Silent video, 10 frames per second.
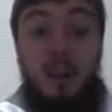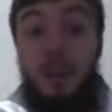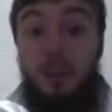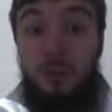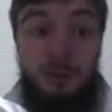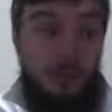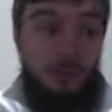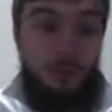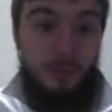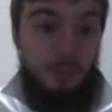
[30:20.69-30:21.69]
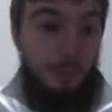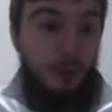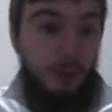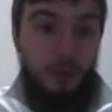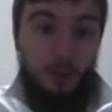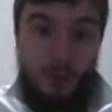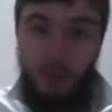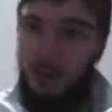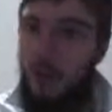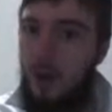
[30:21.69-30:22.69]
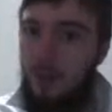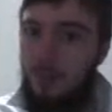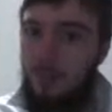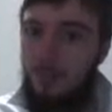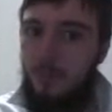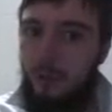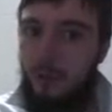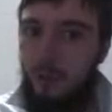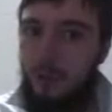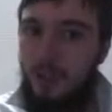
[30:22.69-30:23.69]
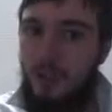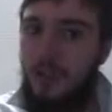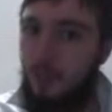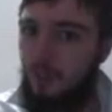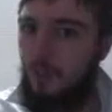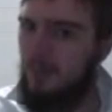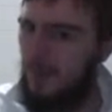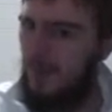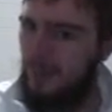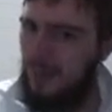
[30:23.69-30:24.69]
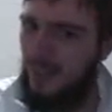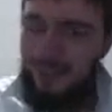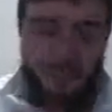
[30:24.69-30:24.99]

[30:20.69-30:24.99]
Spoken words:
was also a series of shows on a local station that was run by this guy.